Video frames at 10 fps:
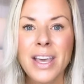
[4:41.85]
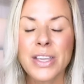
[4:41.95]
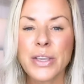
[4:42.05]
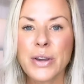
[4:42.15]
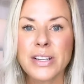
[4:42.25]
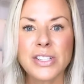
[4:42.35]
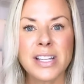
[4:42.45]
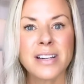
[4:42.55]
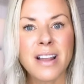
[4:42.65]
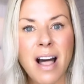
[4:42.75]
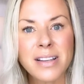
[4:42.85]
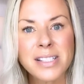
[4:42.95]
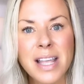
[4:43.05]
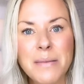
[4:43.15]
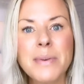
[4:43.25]
you can just acknowledge
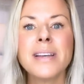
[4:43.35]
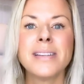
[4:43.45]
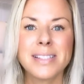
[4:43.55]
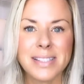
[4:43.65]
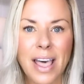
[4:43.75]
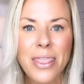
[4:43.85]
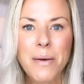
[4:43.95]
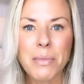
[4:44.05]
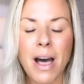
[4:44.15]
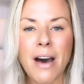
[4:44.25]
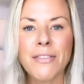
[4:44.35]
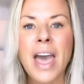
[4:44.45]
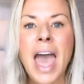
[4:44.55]
them, send them love,